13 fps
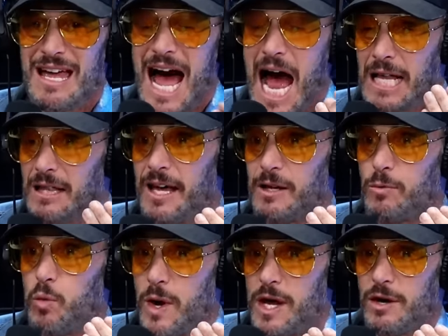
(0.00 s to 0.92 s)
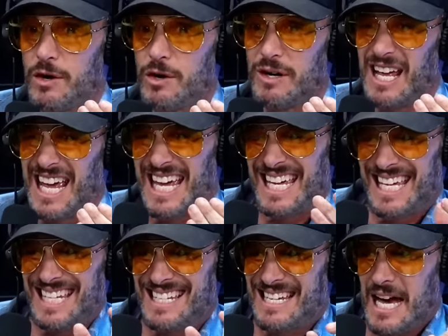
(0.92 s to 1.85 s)
I like weird
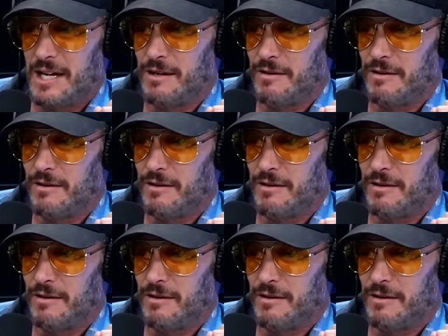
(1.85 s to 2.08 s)
and kind